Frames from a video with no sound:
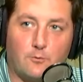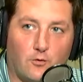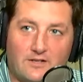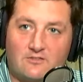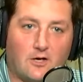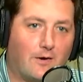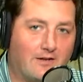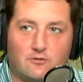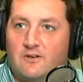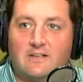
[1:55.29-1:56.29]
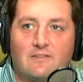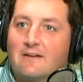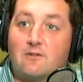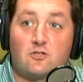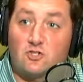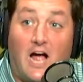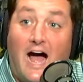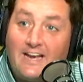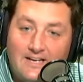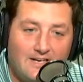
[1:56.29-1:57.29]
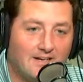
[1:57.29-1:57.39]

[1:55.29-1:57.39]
the morning show. Hester didn't even give it a shot.